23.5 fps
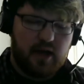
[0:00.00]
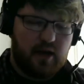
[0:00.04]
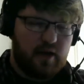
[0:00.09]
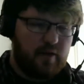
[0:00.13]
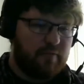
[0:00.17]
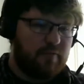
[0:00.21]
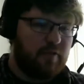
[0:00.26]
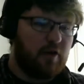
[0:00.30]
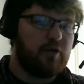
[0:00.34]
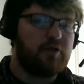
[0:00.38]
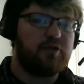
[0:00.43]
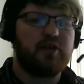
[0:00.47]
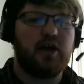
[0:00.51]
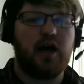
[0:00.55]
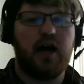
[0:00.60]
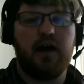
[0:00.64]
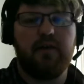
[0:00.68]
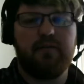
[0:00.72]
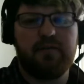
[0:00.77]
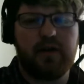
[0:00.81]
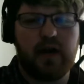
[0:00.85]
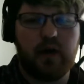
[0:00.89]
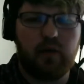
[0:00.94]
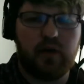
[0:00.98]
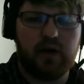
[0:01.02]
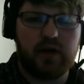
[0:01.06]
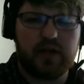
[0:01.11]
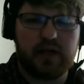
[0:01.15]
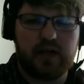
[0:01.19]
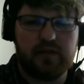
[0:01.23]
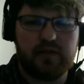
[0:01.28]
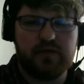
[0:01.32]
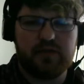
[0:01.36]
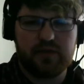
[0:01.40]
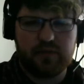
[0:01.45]
First off, I want to
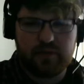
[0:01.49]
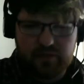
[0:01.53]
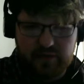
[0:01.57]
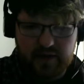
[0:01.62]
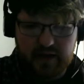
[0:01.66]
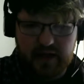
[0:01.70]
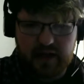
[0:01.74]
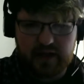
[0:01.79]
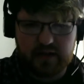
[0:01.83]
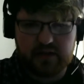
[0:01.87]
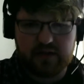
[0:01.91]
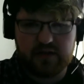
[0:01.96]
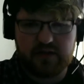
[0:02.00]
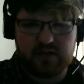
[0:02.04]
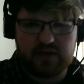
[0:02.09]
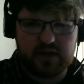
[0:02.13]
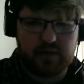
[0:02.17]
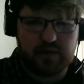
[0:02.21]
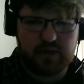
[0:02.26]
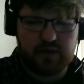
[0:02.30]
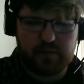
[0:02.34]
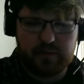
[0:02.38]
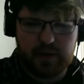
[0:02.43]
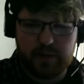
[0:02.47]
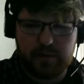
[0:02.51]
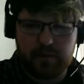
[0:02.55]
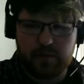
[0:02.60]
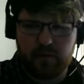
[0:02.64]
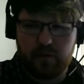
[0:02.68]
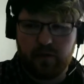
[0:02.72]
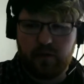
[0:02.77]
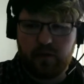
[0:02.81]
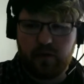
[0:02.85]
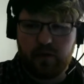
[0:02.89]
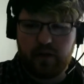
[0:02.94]
give some thanks to some of the
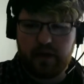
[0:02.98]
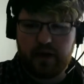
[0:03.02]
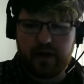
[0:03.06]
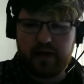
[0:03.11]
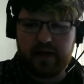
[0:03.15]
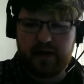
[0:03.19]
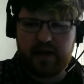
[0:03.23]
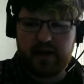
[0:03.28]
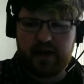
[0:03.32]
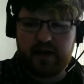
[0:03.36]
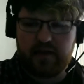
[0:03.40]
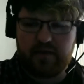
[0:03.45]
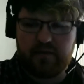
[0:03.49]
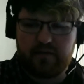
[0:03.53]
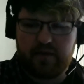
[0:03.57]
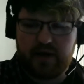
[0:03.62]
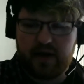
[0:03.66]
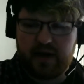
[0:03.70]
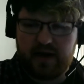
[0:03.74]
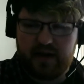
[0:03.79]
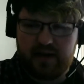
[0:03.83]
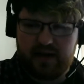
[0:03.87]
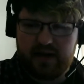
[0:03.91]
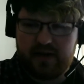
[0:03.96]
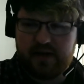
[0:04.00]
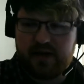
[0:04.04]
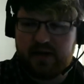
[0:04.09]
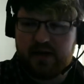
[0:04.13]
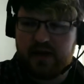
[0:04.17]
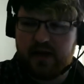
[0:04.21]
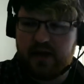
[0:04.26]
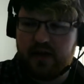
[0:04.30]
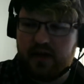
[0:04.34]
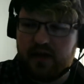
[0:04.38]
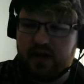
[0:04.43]
people that have
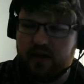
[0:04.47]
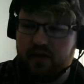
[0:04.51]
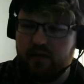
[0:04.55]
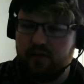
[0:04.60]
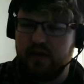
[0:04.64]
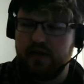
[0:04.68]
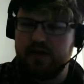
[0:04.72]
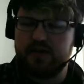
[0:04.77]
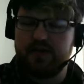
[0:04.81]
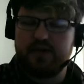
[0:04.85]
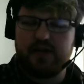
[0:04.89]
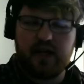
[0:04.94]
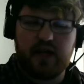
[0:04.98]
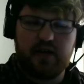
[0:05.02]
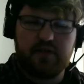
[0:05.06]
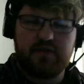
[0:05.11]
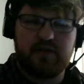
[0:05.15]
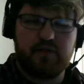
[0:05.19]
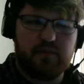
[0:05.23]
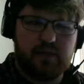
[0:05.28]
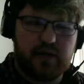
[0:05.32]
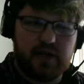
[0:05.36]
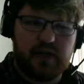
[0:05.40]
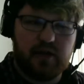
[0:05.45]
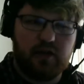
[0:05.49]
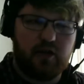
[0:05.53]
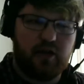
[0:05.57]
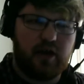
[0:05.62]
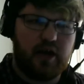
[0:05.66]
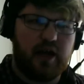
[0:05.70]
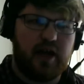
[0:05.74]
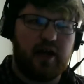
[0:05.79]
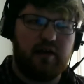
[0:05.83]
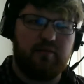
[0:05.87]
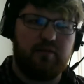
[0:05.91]
reached out to me or
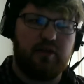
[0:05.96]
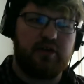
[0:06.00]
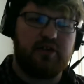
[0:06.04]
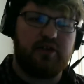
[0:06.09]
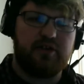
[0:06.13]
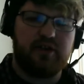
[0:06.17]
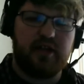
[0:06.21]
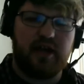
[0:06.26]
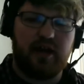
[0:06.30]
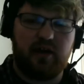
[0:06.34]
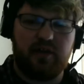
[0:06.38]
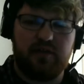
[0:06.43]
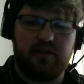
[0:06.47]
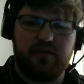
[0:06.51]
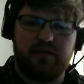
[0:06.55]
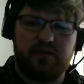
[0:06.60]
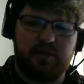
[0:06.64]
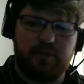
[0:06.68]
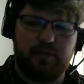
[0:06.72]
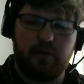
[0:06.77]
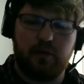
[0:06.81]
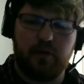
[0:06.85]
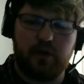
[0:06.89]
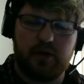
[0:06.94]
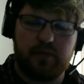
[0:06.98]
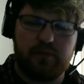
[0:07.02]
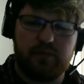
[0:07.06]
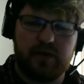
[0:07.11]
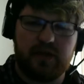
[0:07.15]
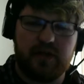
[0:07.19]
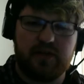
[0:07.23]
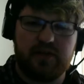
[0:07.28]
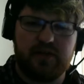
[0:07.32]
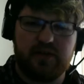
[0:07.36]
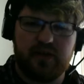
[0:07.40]
have reached out and supported
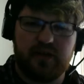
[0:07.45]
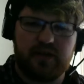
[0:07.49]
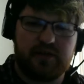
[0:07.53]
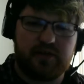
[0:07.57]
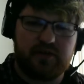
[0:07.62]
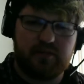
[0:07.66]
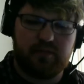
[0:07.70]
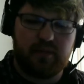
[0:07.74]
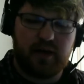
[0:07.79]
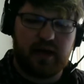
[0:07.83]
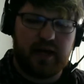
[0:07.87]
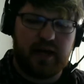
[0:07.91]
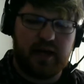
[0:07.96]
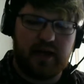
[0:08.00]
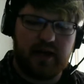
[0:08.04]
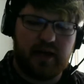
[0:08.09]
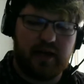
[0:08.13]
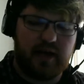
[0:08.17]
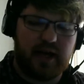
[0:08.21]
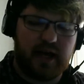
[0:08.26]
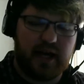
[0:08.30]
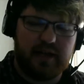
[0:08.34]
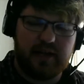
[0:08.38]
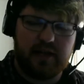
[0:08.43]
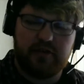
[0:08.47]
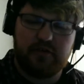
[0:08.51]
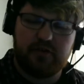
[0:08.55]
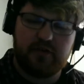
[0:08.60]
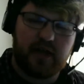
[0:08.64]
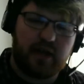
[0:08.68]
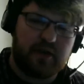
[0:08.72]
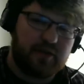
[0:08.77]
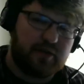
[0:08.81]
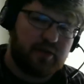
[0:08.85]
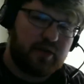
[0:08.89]
me since my I Need
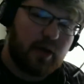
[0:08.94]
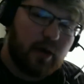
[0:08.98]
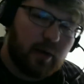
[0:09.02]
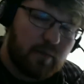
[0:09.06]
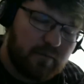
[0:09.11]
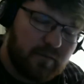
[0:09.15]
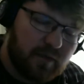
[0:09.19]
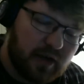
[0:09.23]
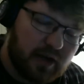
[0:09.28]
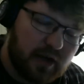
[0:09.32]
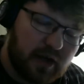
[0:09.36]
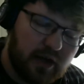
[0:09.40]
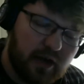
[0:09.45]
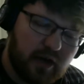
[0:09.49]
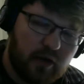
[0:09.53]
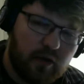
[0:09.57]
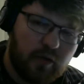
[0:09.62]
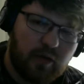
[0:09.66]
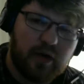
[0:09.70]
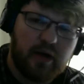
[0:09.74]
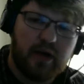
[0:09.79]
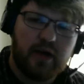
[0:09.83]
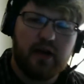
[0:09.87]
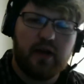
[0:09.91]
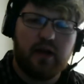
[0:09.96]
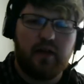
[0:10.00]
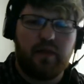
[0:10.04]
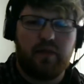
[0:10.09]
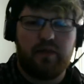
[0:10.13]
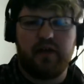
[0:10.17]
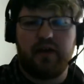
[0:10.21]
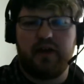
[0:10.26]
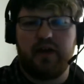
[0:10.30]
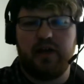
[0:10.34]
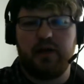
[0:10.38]
Your Guys' Help video
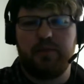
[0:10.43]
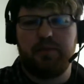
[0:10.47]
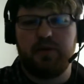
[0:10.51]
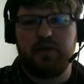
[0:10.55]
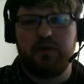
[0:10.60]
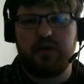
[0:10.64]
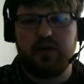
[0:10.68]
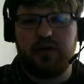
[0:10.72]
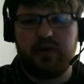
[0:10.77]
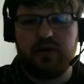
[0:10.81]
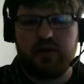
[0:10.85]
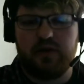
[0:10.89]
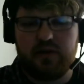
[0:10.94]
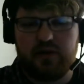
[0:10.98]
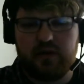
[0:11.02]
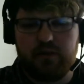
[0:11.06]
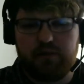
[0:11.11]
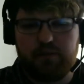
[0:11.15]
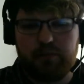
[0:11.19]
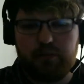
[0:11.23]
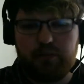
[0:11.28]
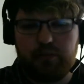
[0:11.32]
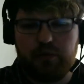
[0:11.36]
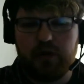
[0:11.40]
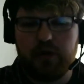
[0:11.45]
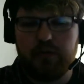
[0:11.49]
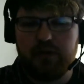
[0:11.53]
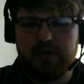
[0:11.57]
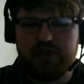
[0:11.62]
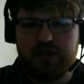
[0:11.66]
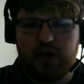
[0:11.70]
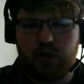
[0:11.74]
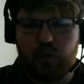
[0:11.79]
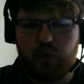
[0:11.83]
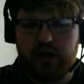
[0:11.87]
that I uploaded pretty
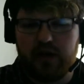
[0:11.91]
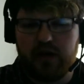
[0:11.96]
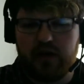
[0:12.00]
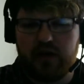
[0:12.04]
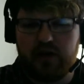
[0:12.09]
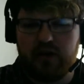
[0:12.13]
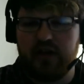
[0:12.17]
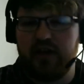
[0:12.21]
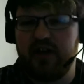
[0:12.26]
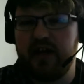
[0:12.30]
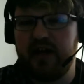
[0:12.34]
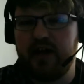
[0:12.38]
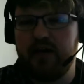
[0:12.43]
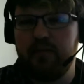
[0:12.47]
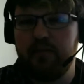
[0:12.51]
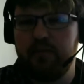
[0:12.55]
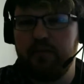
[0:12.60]
much a week ago today.